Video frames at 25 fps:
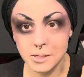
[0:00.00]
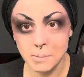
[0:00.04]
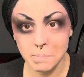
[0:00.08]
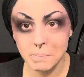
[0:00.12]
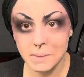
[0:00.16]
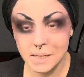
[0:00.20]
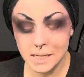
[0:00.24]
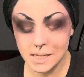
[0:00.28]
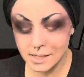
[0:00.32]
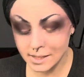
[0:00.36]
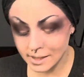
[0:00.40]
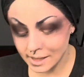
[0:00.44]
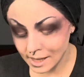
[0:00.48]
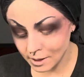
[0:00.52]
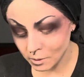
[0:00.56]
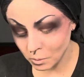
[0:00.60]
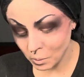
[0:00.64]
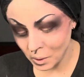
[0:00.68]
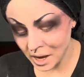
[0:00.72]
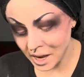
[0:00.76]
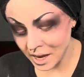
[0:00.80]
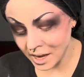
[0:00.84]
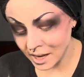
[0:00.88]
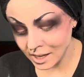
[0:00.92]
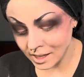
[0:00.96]
to be that
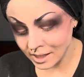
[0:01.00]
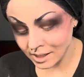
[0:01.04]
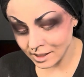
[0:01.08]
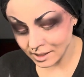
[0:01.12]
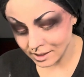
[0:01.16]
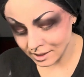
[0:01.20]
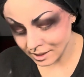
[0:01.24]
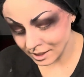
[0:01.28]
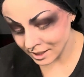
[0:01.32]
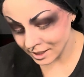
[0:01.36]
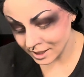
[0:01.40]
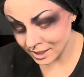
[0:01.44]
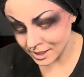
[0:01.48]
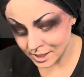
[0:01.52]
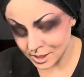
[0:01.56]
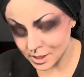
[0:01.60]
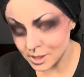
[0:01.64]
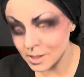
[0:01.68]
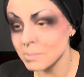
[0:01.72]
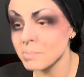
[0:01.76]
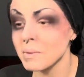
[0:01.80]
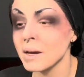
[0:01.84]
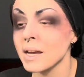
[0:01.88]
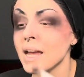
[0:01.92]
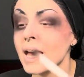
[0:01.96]
way that it is
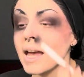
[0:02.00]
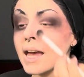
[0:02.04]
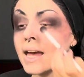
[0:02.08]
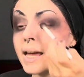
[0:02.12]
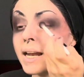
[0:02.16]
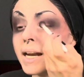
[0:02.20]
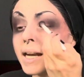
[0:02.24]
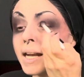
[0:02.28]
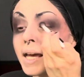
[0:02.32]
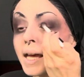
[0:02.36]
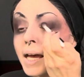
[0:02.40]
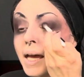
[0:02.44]
in my head.